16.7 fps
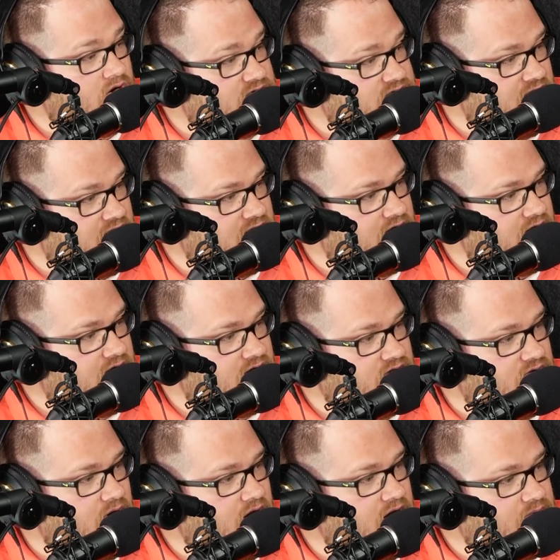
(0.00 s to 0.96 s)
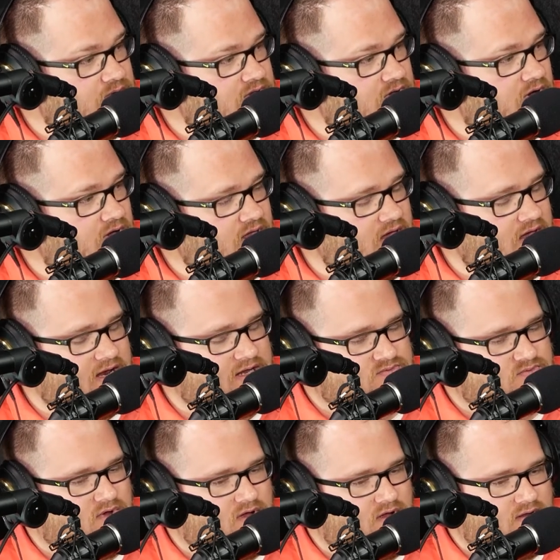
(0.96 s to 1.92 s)
that are intertwined with all that as
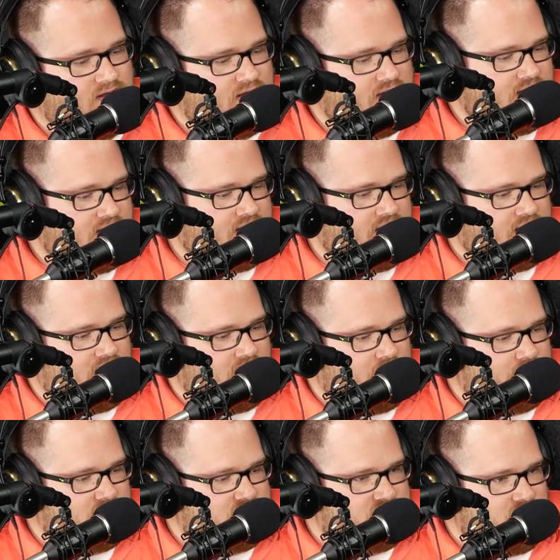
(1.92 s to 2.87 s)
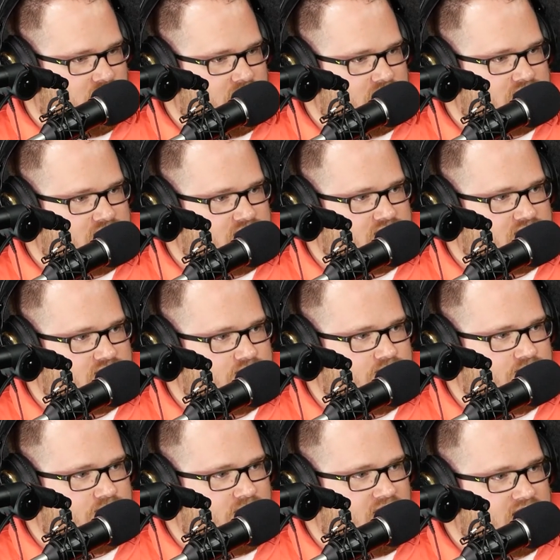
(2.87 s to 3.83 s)
well. Um, so it's just
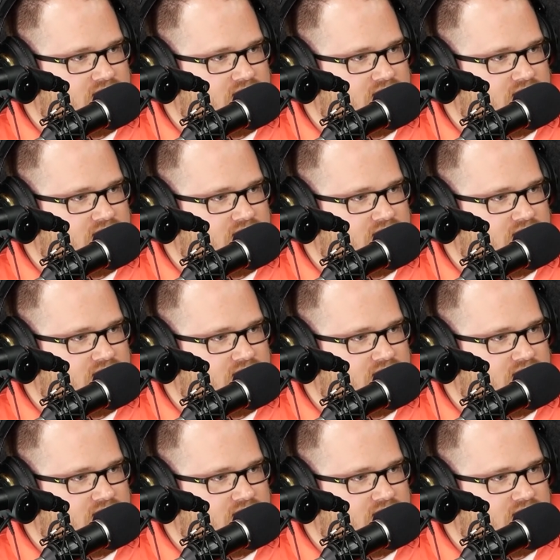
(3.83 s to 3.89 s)
bas-